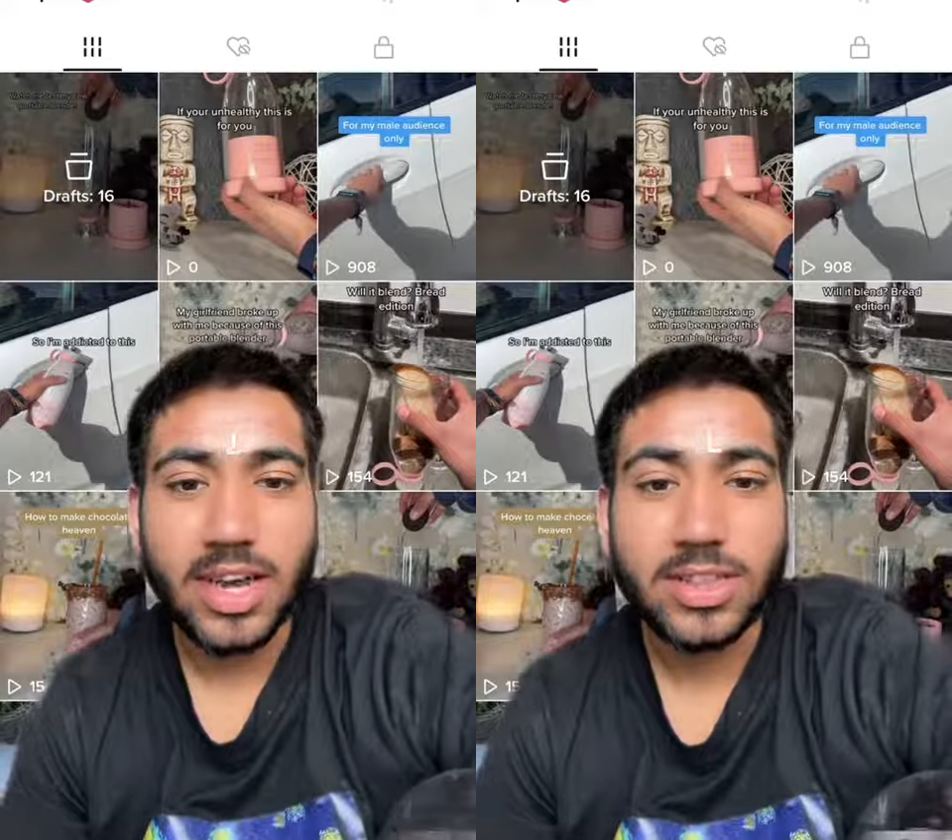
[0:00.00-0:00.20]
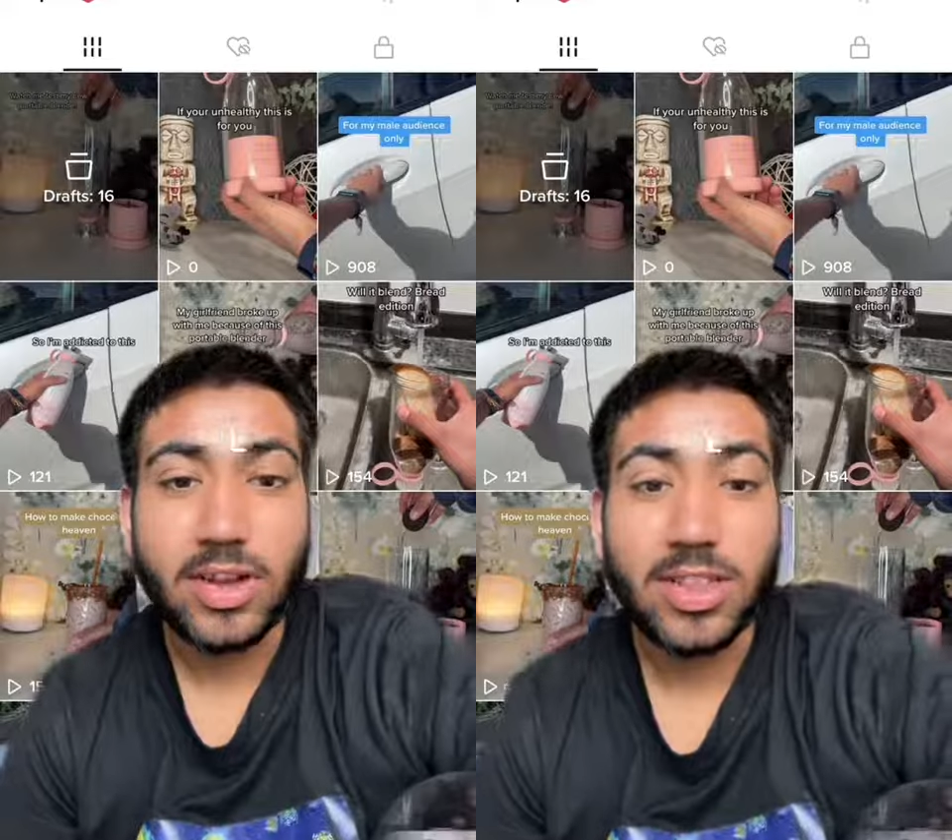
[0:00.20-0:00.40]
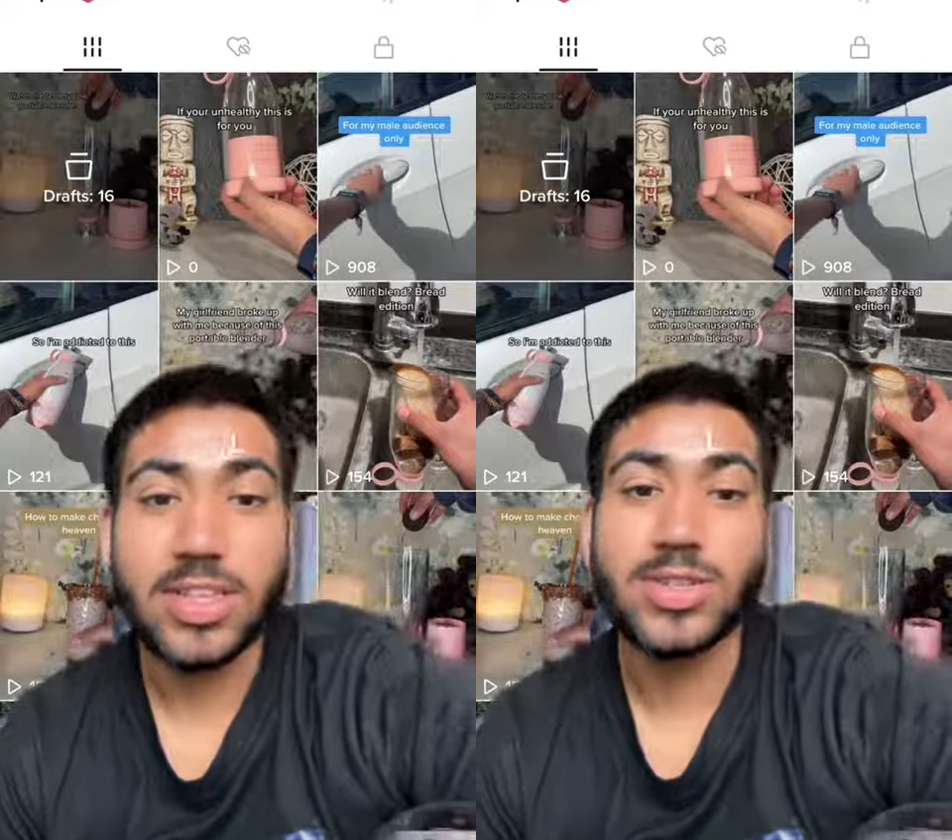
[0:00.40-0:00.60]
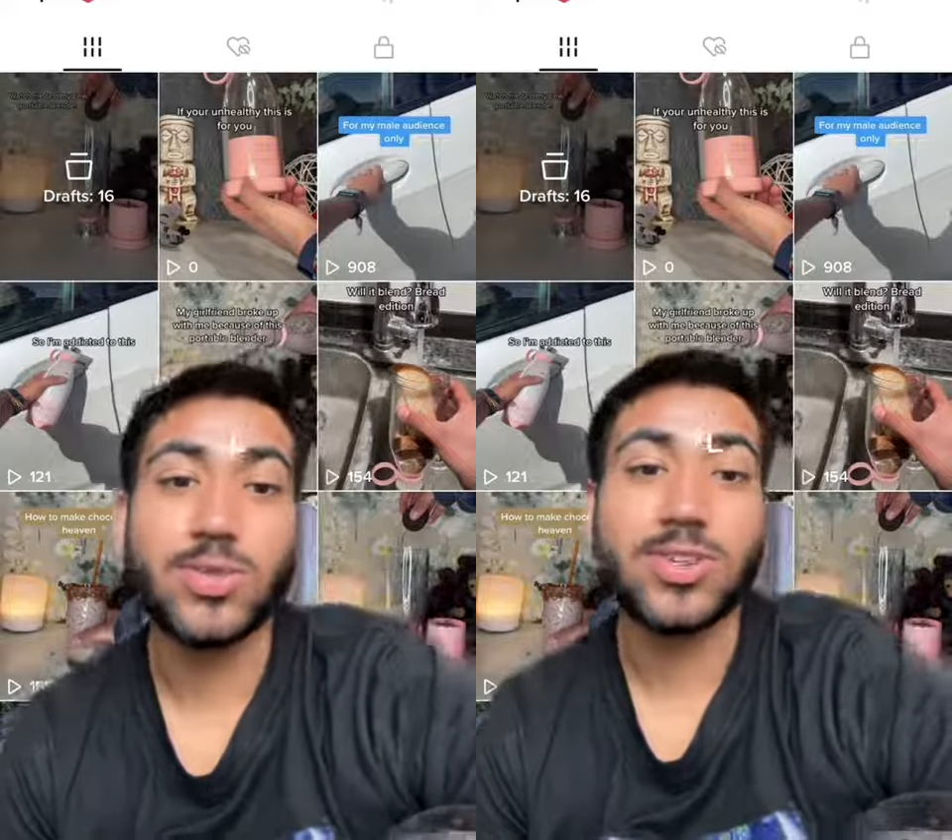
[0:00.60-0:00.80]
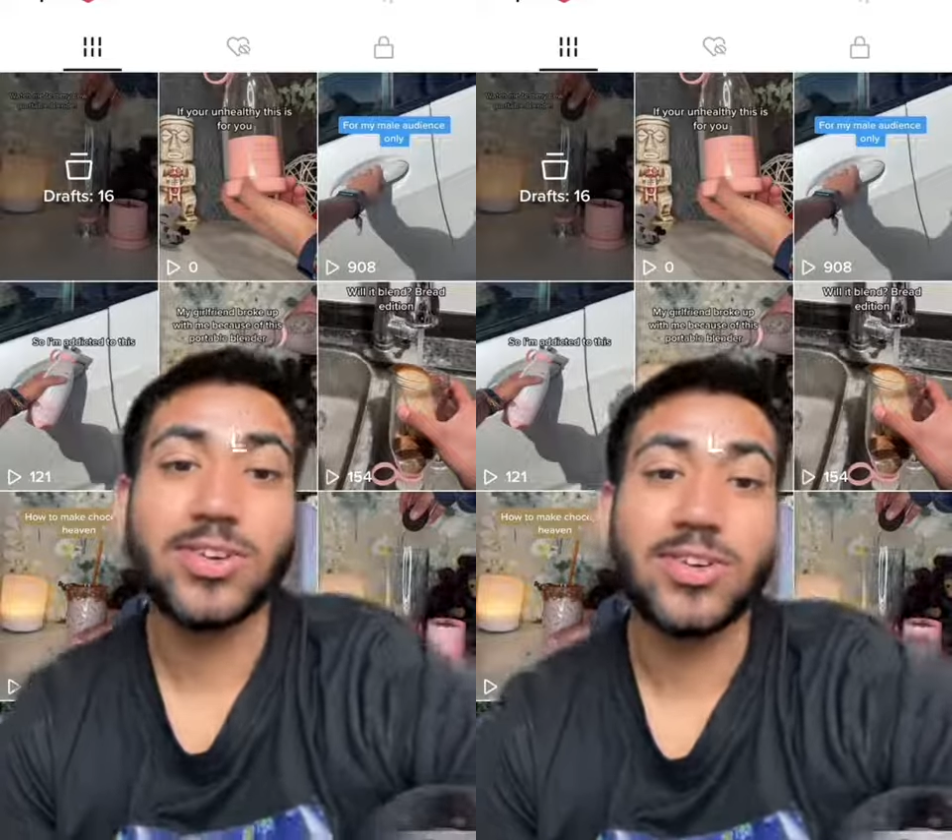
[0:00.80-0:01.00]
I thought this
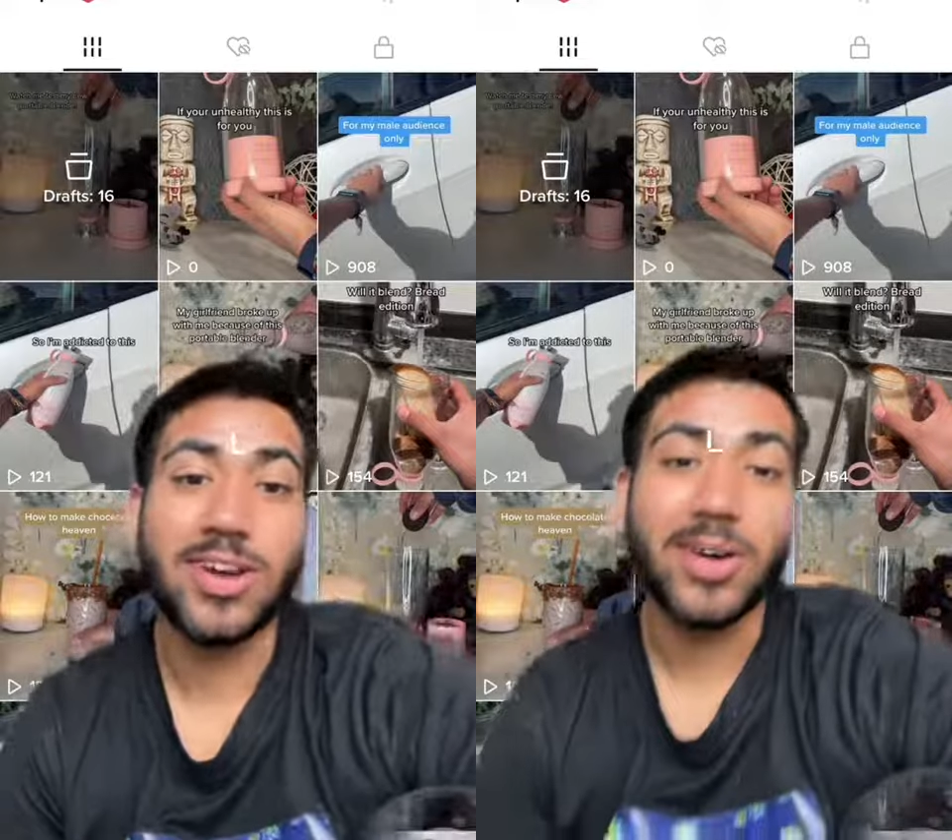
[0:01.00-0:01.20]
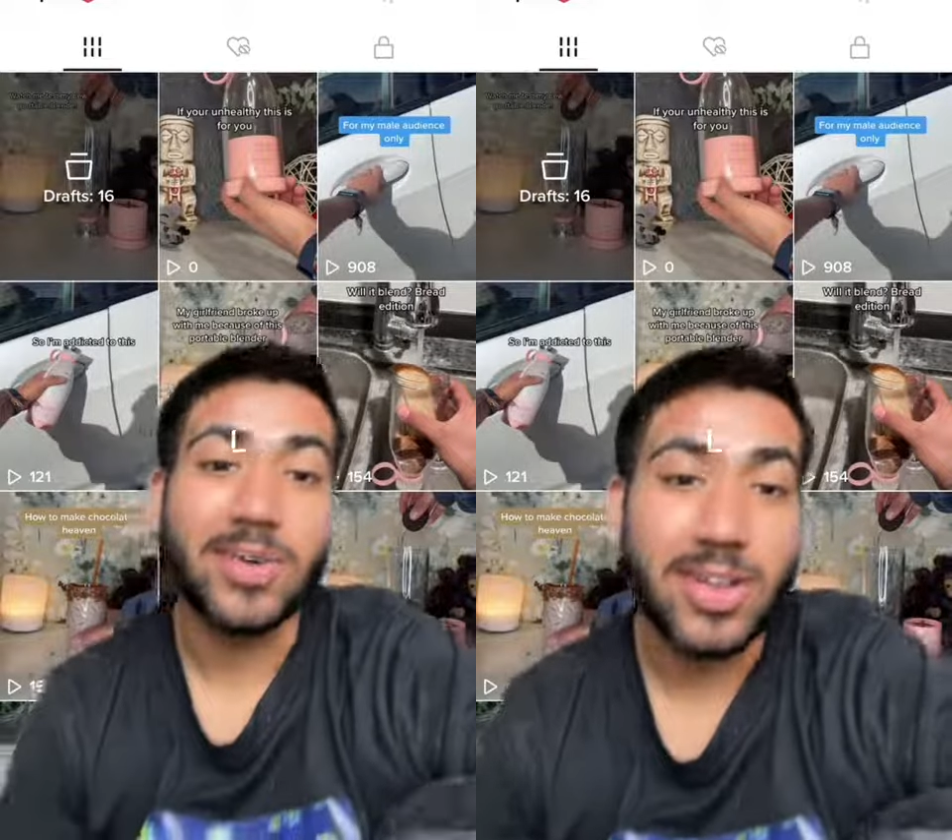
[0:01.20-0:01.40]
would turn out